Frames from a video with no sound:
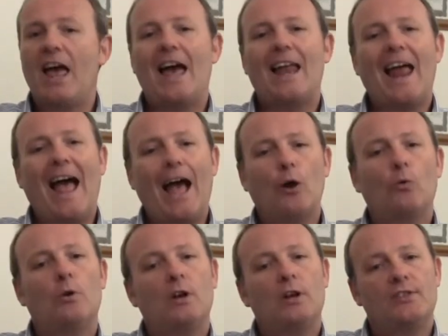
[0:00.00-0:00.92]
and
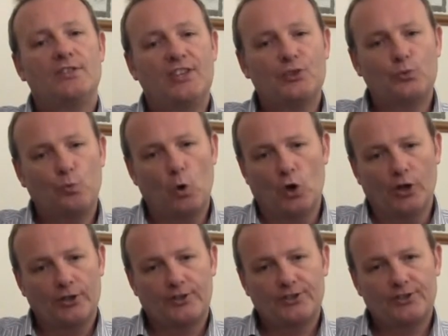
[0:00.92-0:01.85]
how this
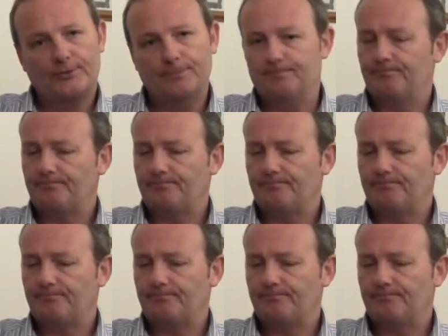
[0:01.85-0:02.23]
works.